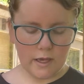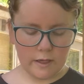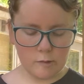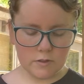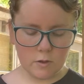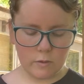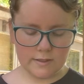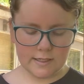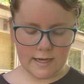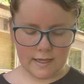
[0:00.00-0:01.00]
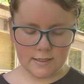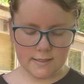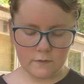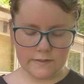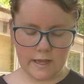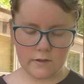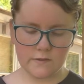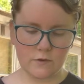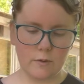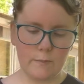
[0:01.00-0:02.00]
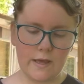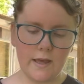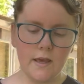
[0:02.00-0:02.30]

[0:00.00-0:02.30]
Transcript: he was going to Nat da Silva's house for a bit,